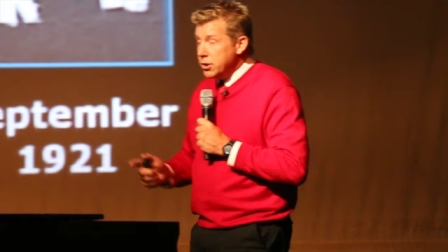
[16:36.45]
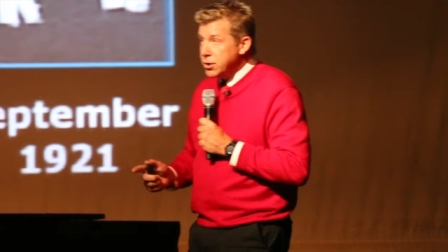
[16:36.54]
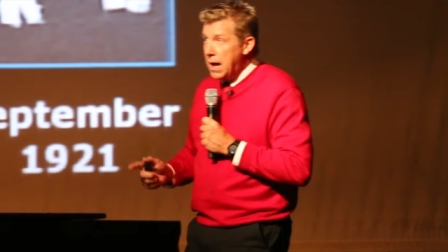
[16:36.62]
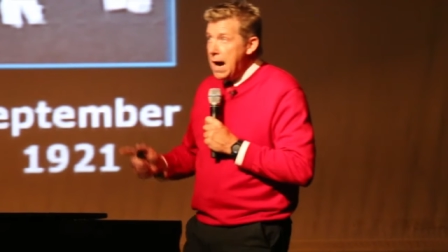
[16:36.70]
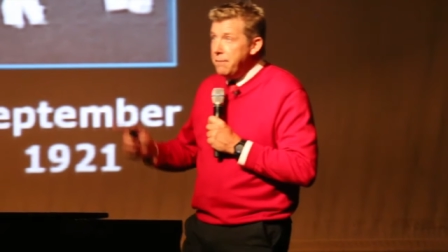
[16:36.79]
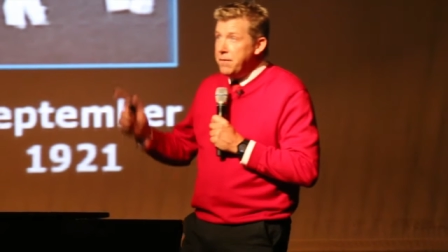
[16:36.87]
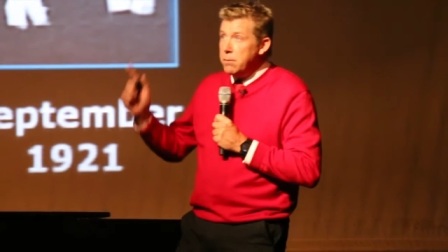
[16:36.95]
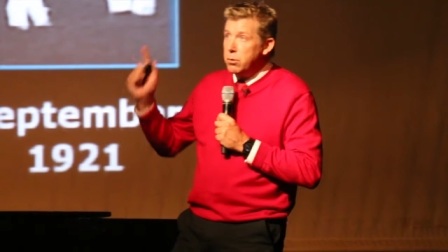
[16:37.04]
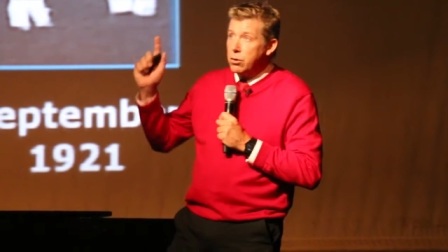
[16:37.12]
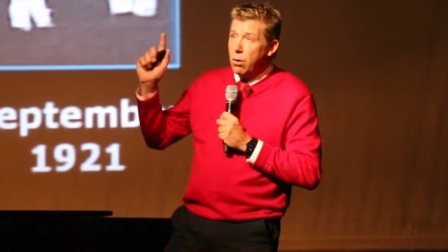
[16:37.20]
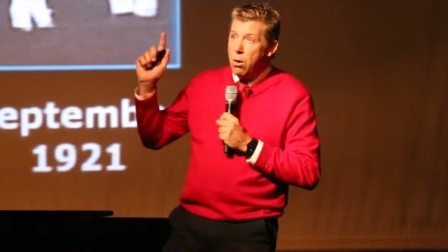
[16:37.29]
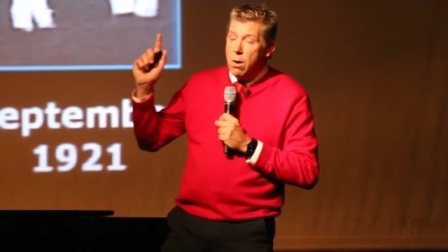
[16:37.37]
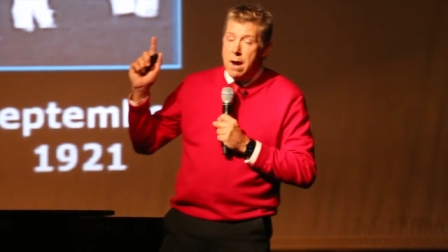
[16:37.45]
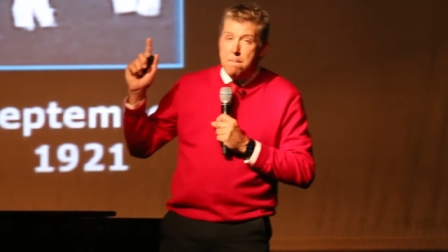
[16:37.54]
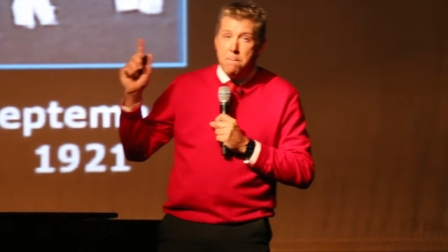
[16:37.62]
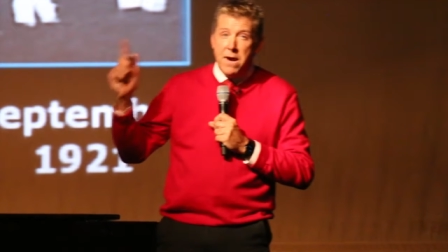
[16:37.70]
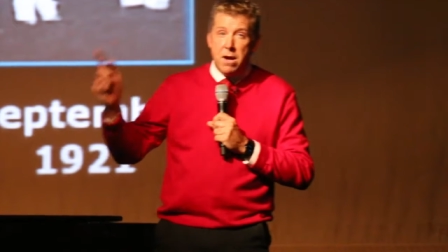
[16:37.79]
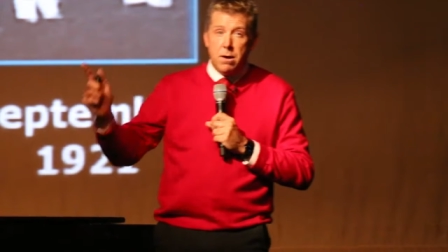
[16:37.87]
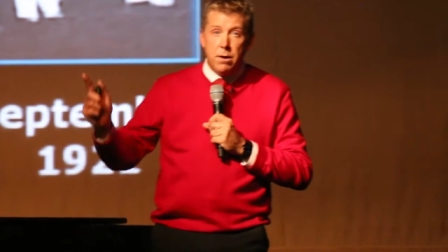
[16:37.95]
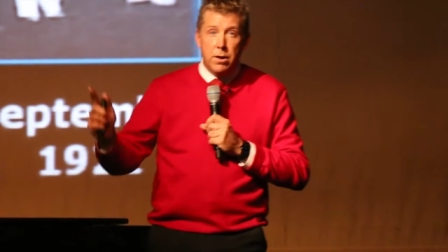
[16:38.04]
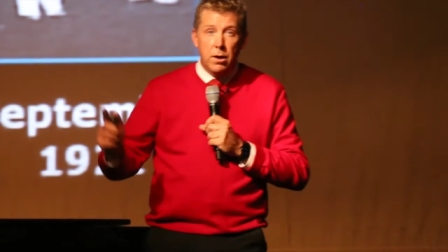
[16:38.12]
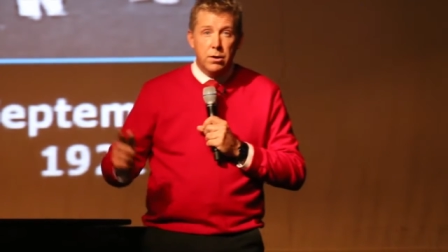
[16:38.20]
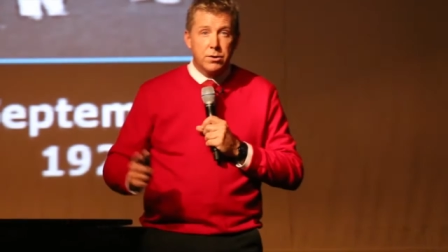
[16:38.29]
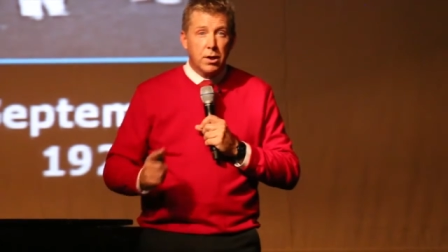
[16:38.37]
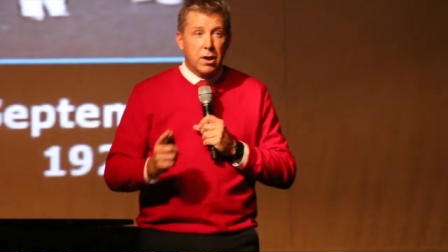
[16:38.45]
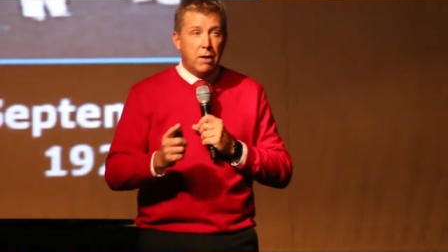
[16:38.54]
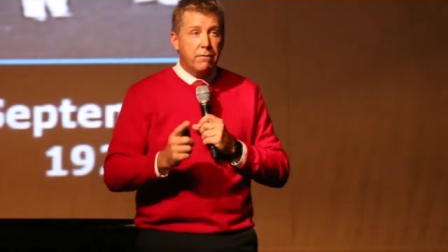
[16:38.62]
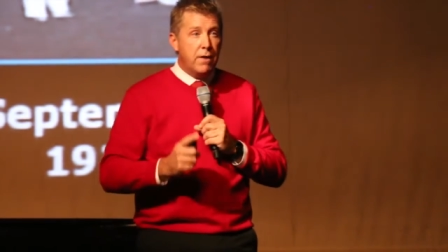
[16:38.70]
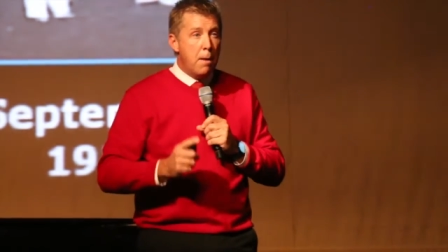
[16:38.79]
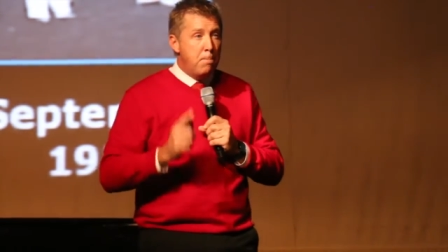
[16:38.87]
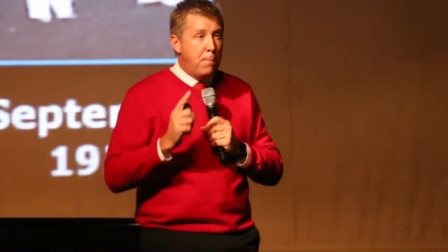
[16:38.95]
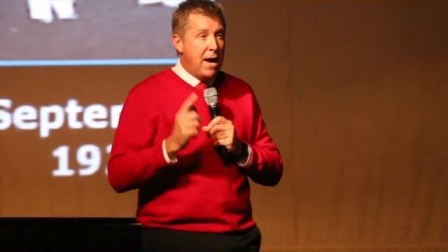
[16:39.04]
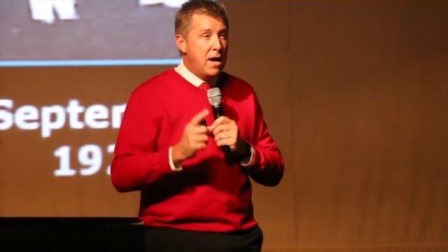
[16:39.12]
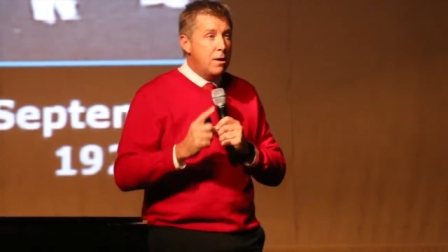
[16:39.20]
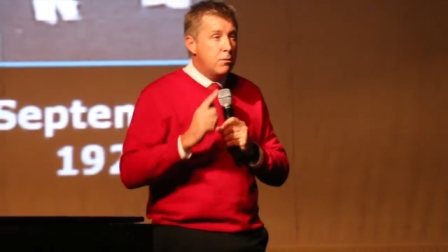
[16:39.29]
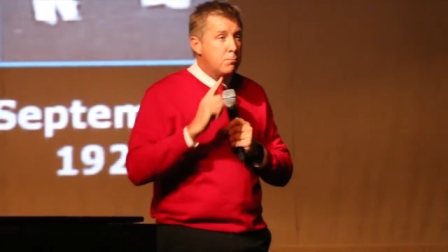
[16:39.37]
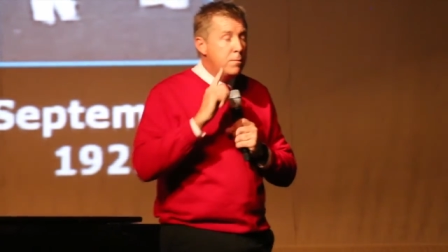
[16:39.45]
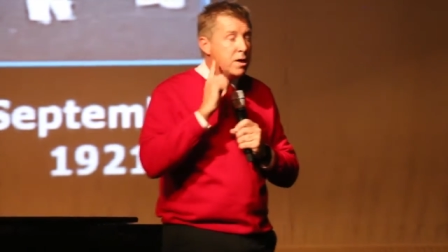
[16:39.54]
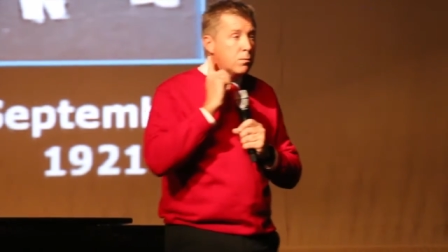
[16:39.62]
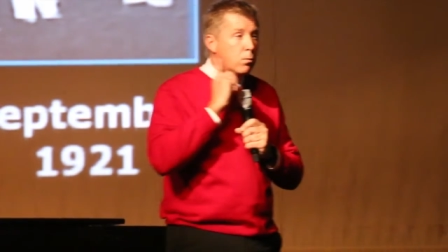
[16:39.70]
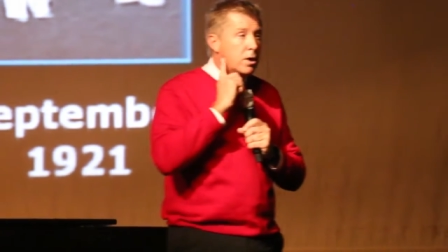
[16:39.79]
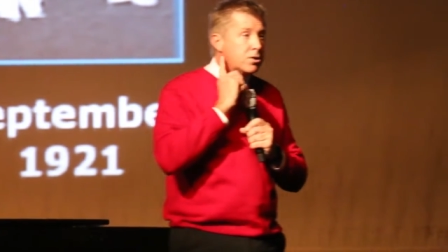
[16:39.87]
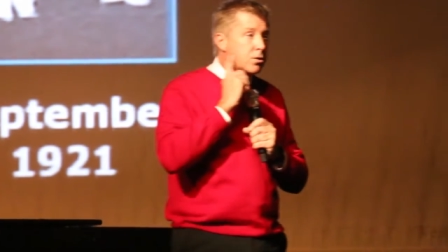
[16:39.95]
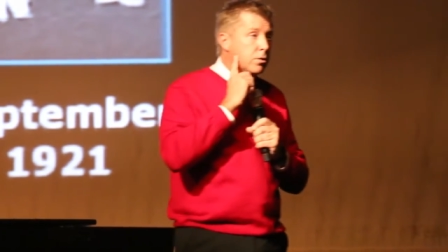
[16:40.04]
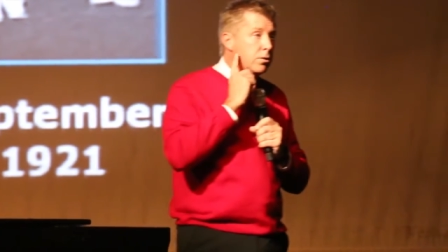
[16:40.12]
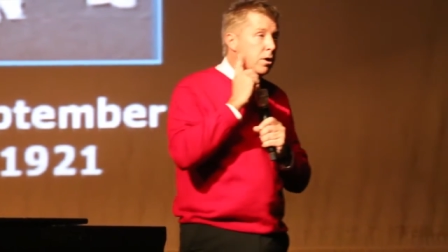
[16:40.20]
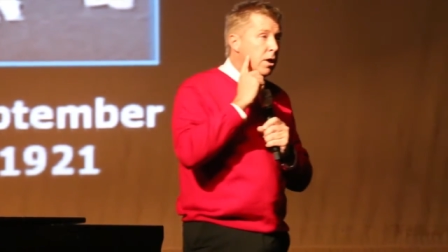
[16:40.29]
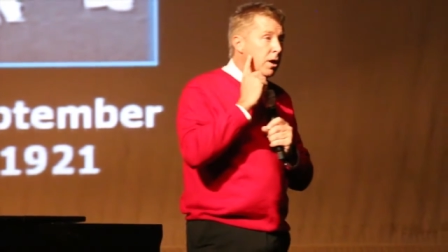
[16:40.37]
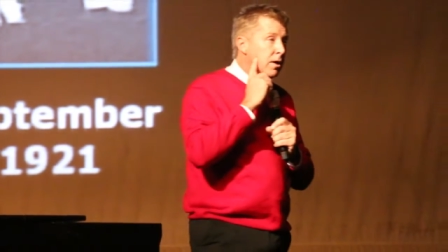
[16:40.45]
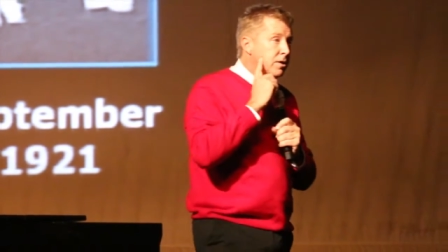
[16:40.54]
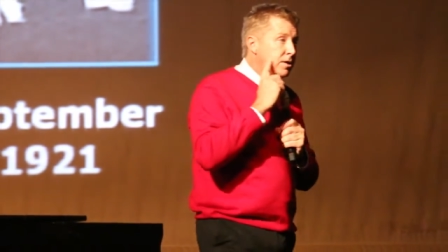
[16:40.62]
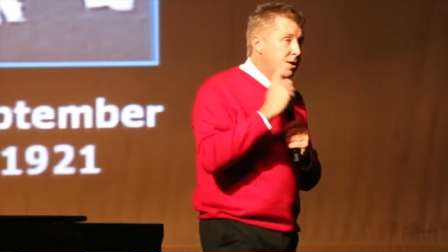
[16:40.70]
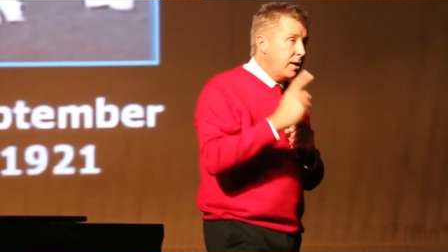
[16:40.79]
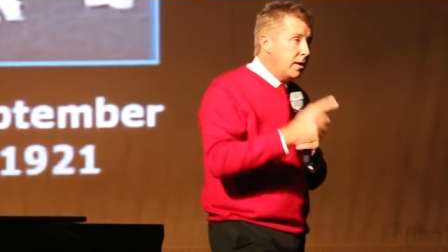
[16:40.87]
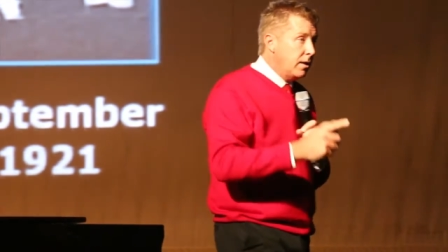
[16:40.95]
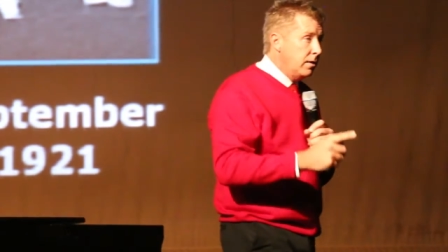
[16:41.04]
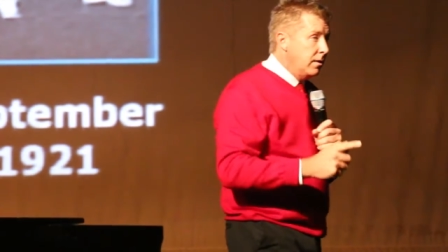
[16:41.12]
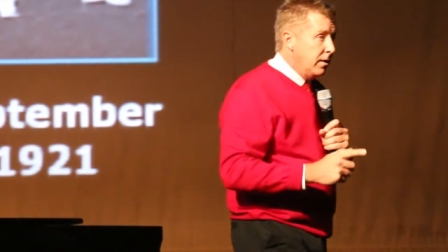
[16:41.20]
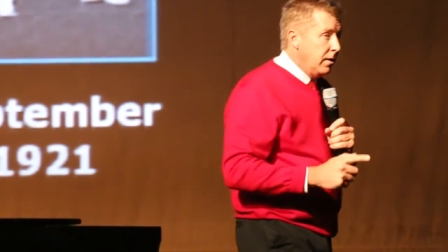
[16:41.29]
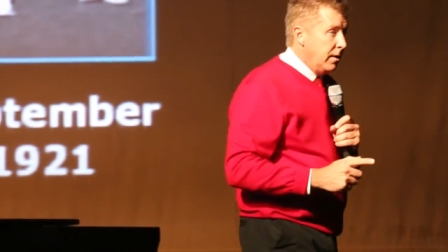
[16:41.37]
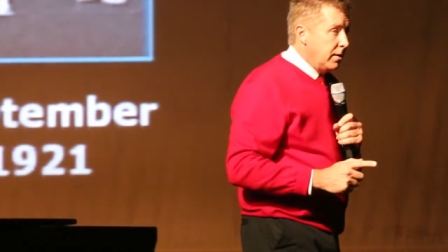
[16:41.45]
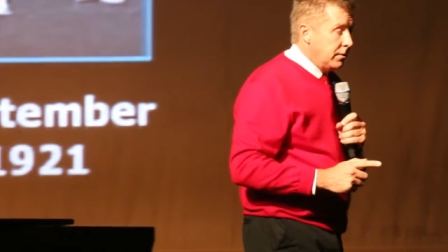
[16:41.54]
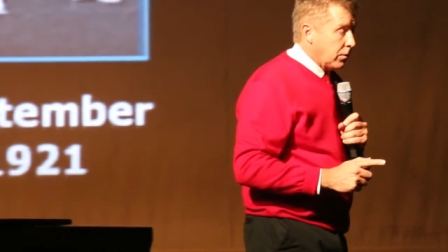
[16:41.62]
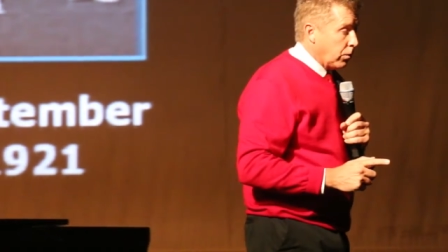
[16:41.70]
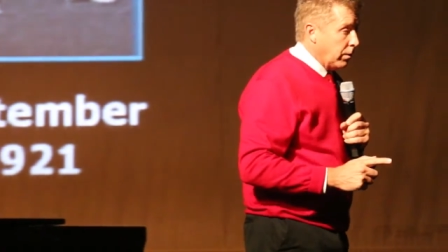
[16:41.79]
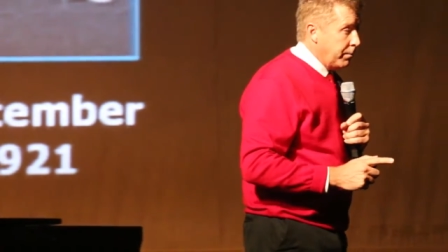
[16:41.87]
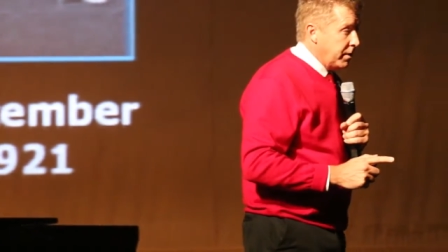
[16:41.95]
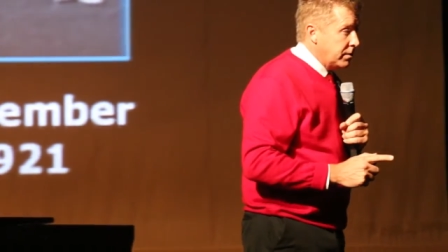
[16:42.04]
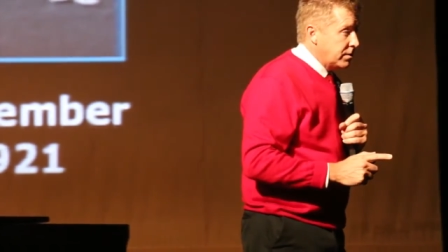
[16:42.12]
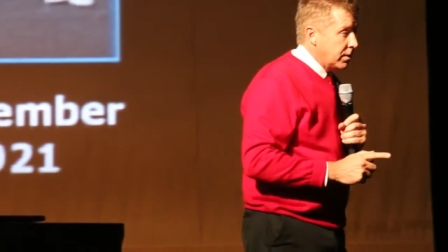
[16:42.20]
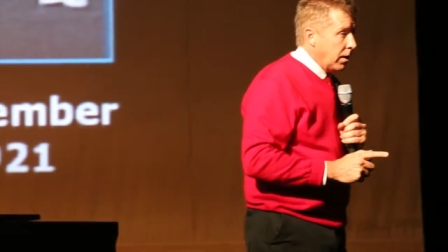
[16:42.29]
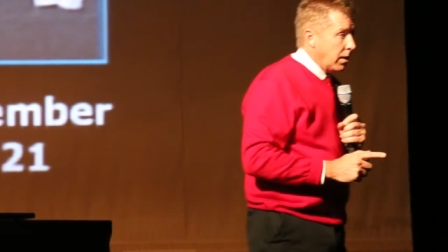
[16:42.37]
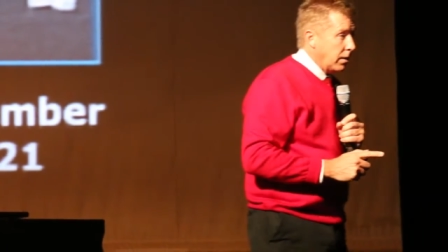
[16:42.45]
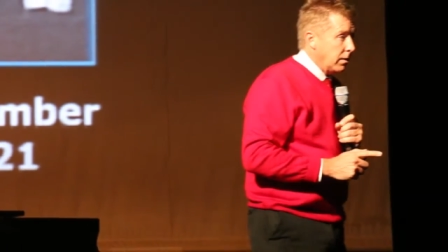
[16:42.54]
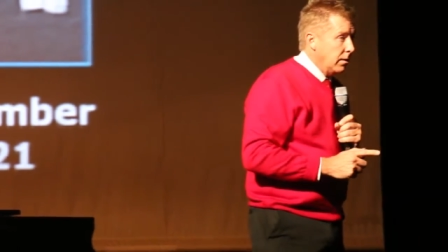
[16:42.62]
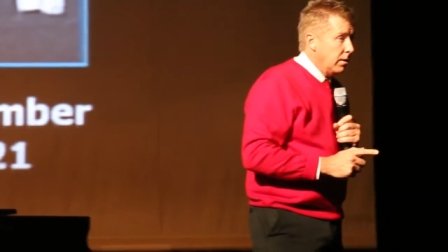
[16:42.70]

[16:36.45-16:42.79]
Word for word: in his life, he would grow a beard to cover that pale Midwestern skin in the Caribbean sun.